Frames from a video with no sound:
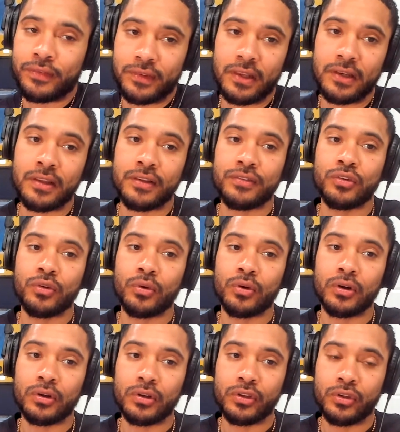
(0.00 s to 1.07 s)
send us
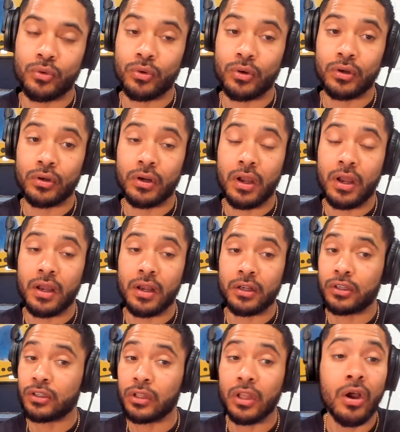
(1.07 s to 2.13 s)
your
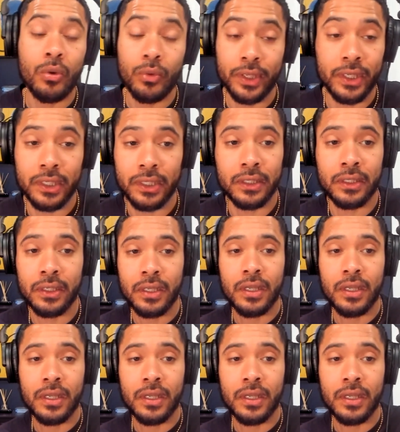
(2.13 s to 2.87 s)
glowing